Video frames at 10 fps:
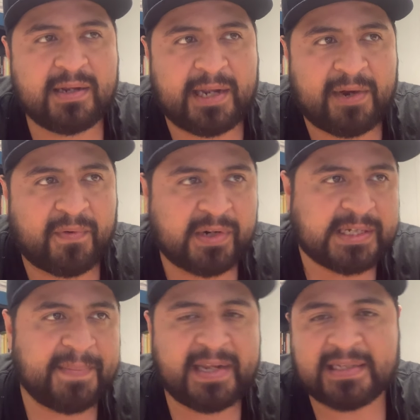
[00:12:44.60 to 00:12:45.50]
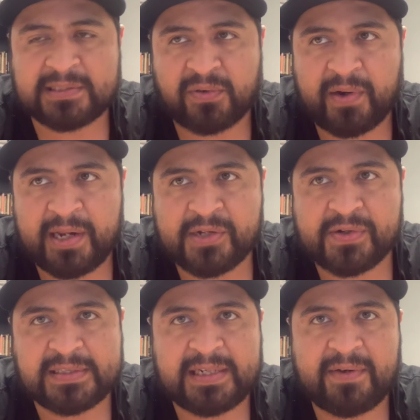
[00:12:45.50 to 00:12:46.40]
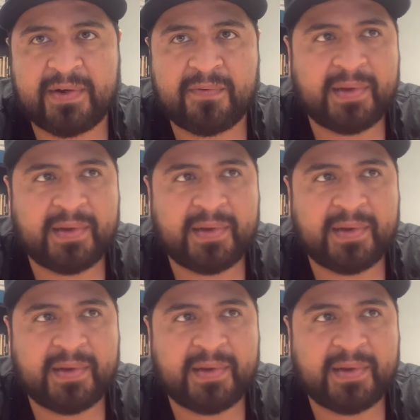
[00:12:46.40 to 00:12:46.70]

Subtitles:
in order to make the story interesting, right?